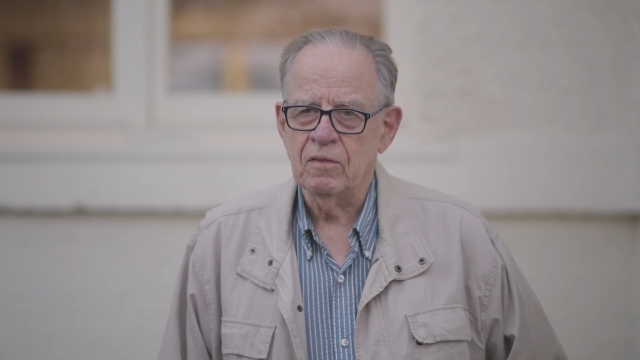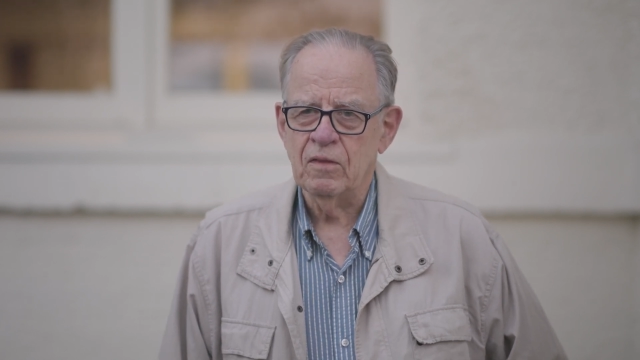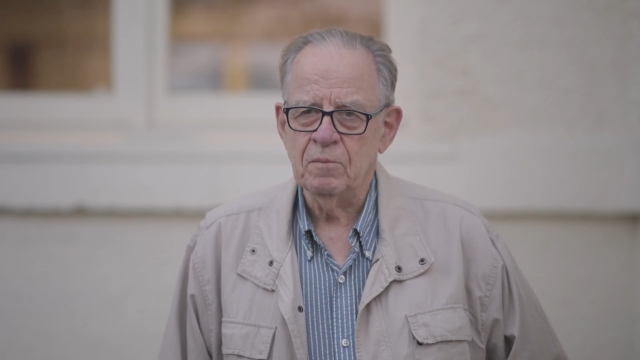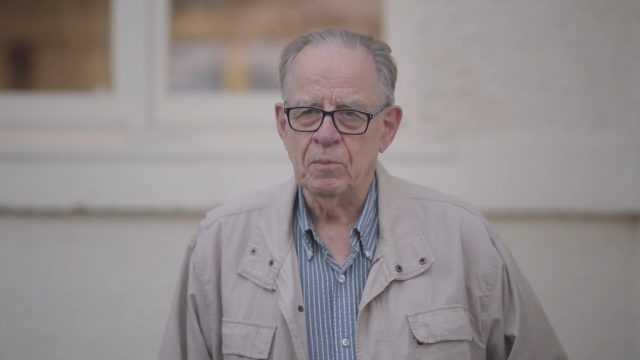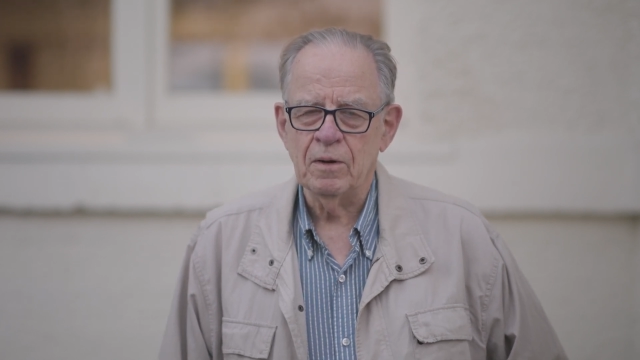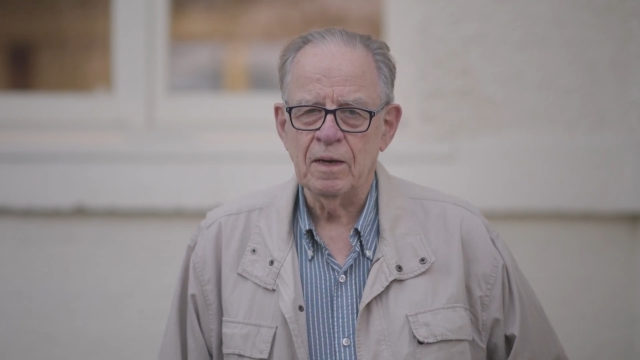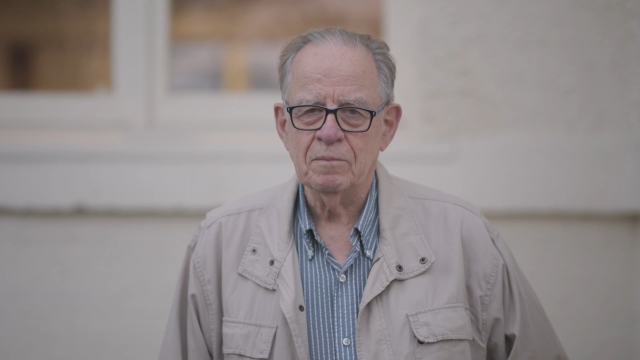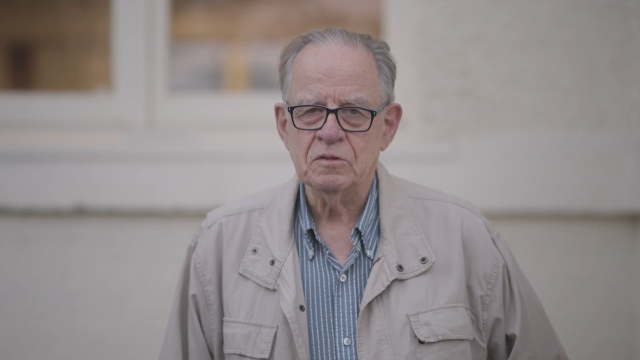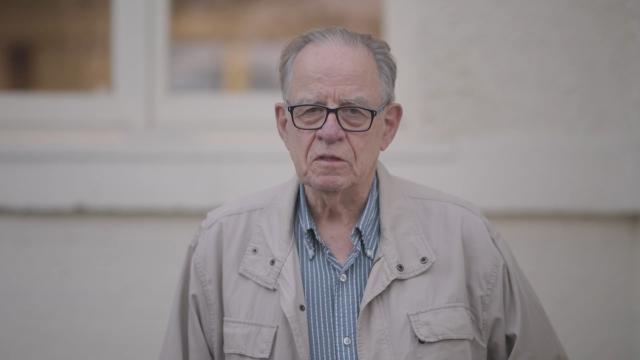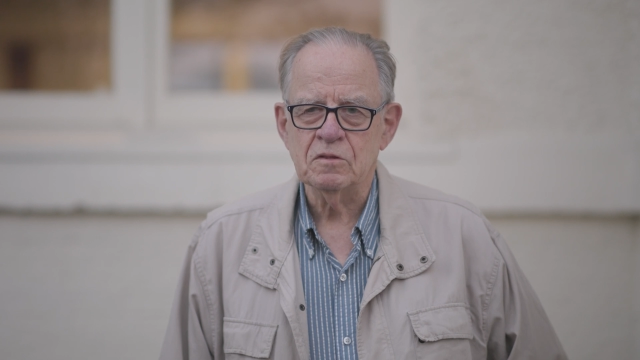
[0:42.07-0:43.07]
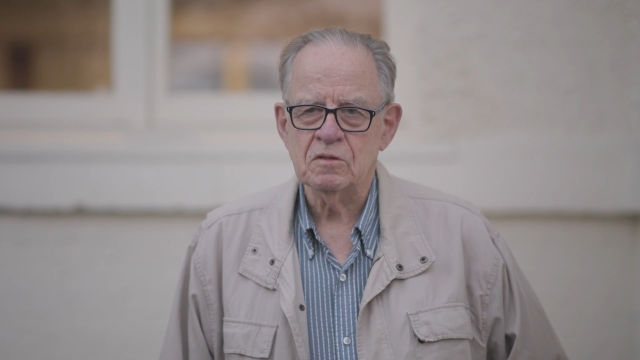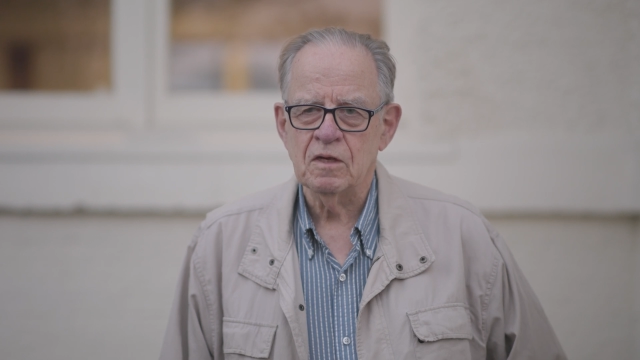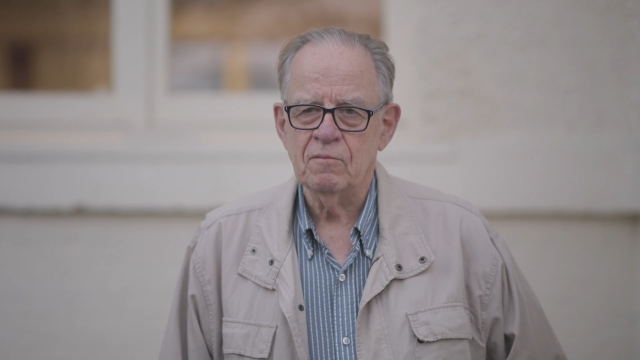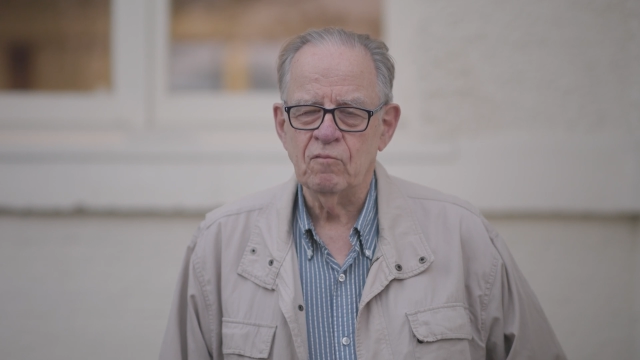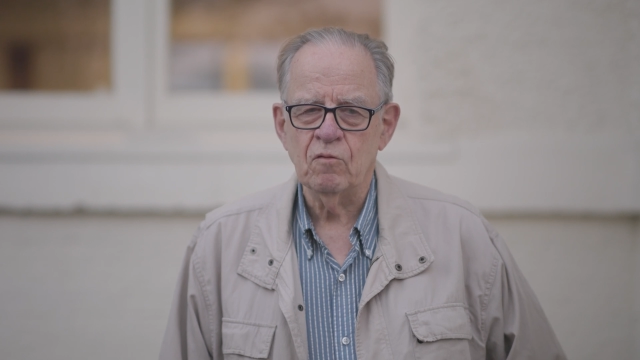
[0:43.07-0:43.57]
and then perhaps it's
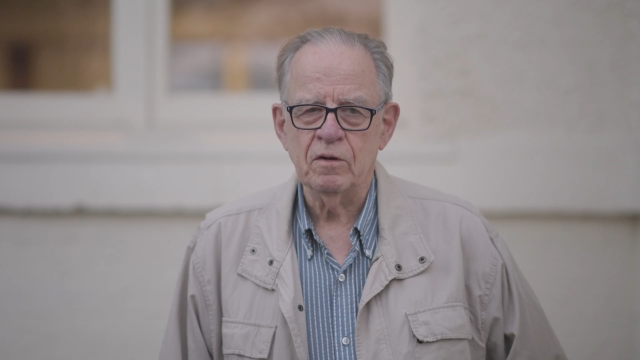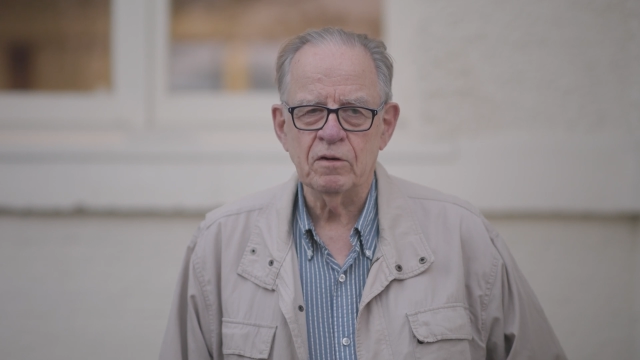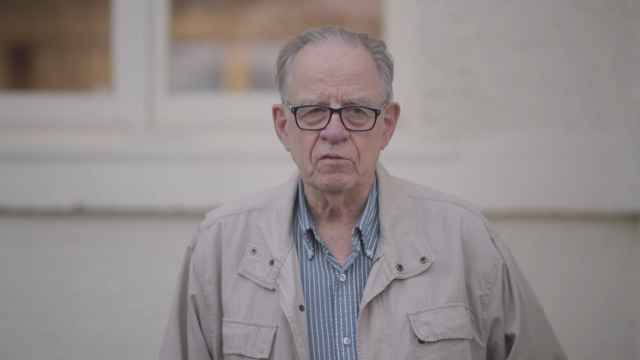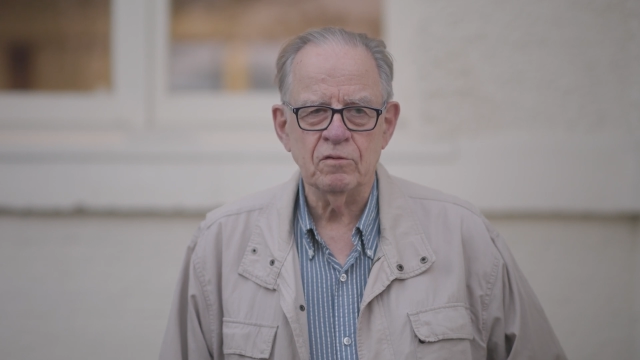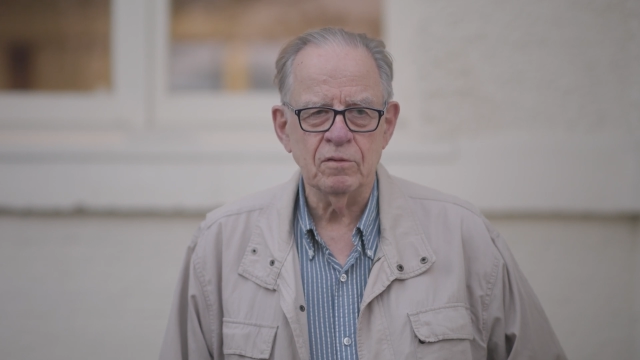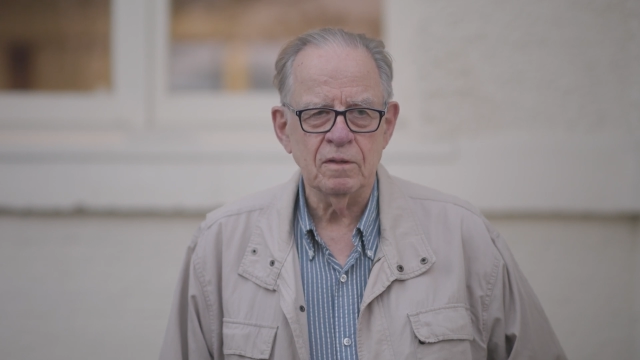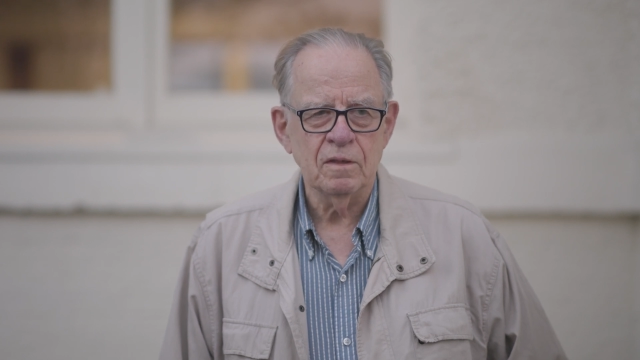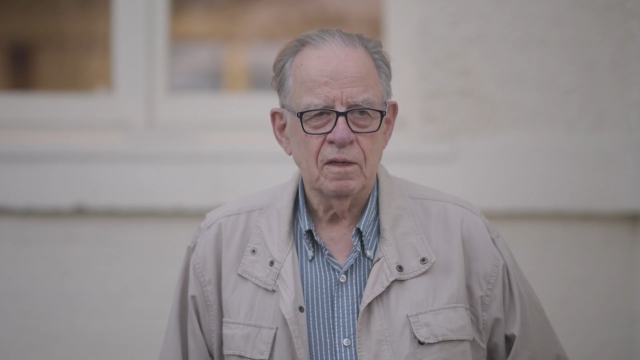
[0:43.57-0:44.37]
time for it to